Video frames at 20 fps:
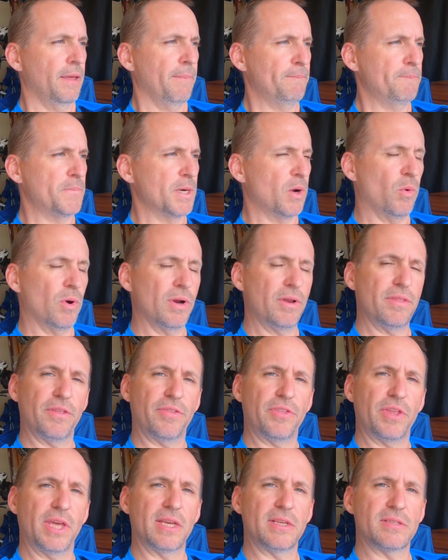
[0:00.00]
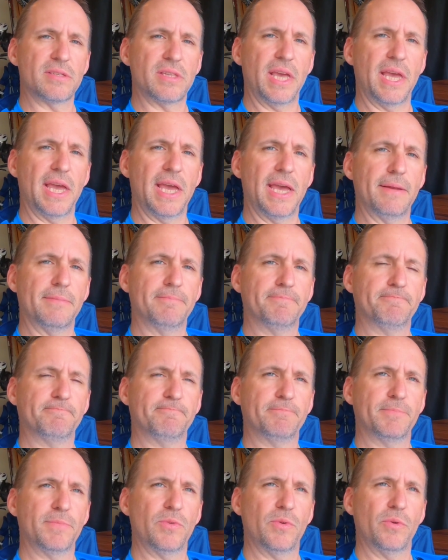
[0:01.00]
But one of the things that
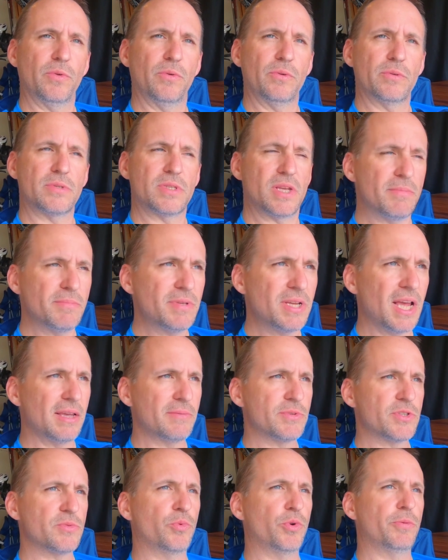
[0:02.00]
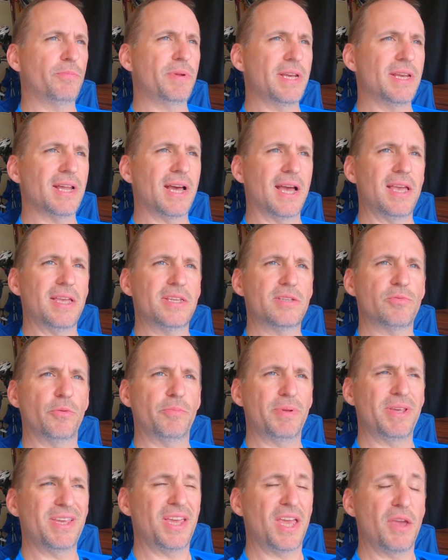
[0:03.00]
sometimes would be nice would
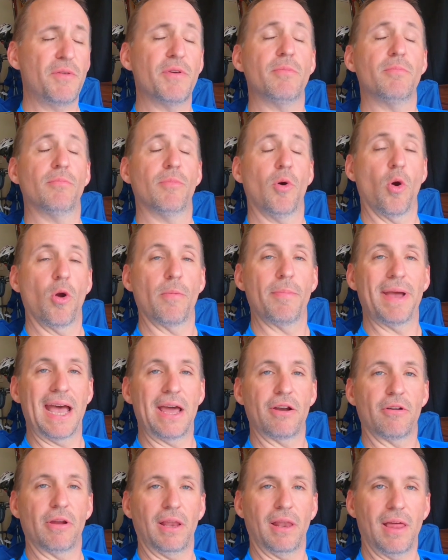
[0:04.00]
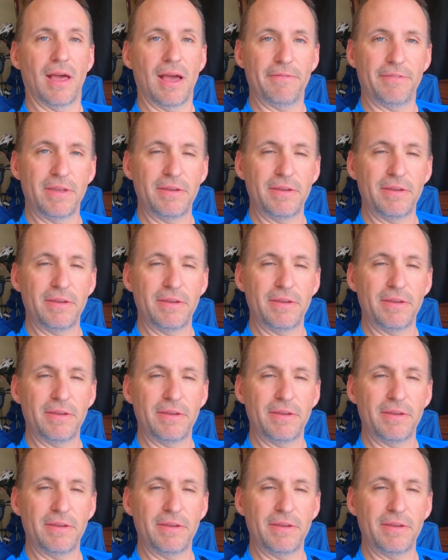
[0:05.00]
be even more battery life.